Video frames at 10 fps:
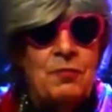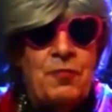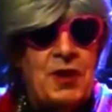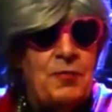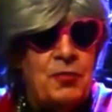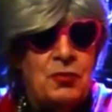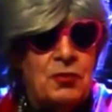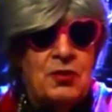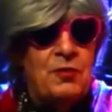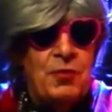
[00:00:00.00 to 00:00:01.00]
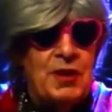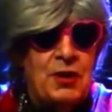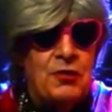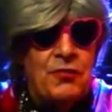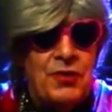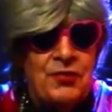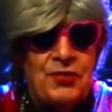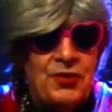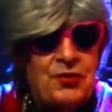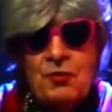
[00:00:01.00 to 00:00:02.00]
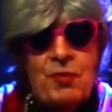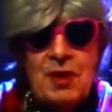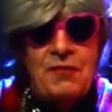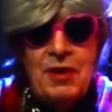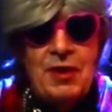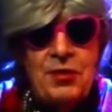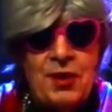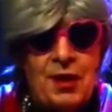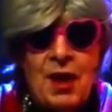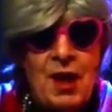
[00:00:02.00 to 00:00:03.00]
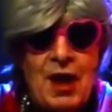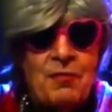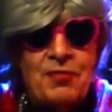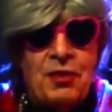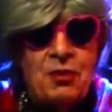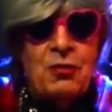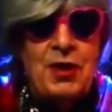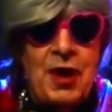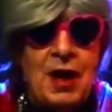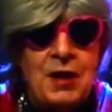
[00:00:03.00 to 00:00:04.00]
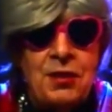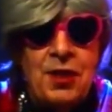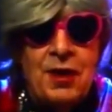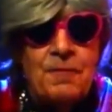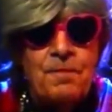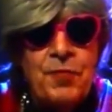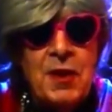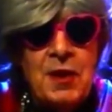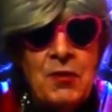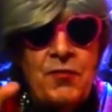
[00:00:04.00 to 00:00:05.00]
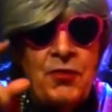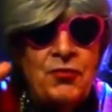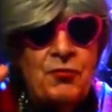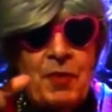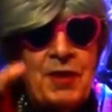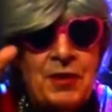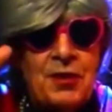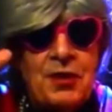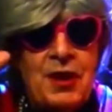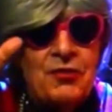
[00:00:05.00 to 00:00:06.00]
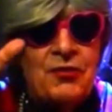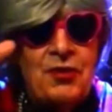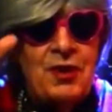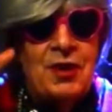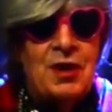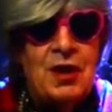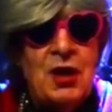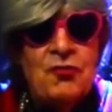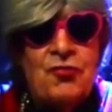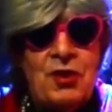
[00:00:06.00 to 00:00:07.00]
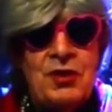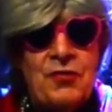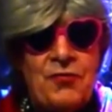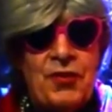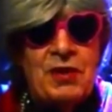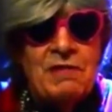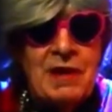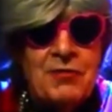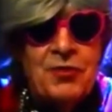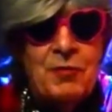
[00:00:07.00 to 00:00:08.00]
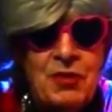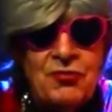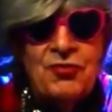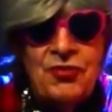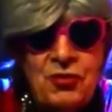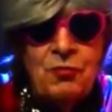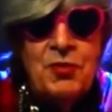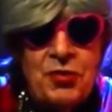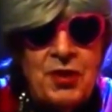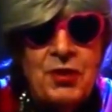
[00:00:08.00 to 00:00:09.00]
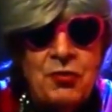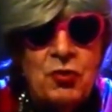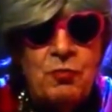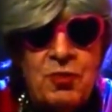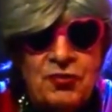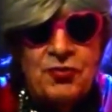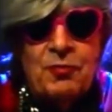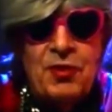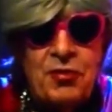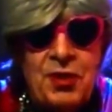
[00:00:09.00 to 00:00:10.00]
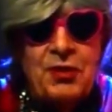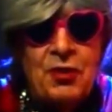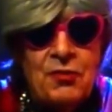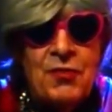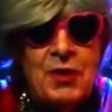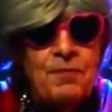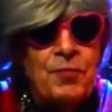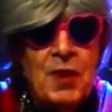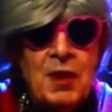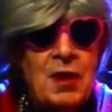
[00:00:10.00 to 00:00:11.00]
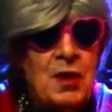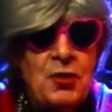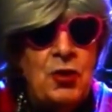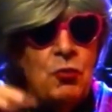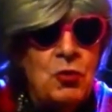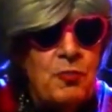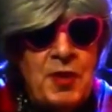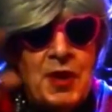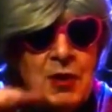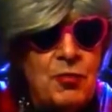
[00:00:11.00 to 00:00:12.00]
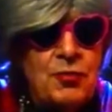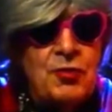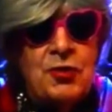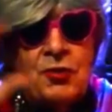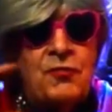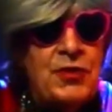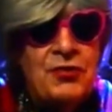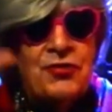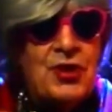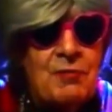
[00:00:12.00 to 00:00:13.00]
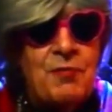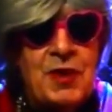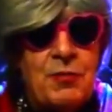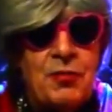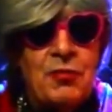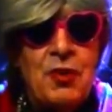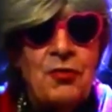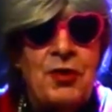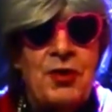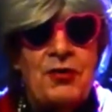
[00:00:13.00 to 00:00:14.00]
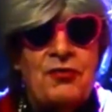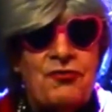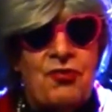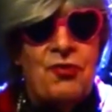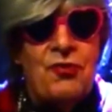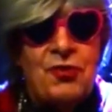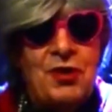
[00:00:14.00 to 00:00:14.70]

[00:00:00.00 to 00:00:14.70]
People can be convinced to believe anything, absolutely anything. If you spent the next year trying to figure out the most stupid thing you could possibly think of, you would be able to convince some people that it's true.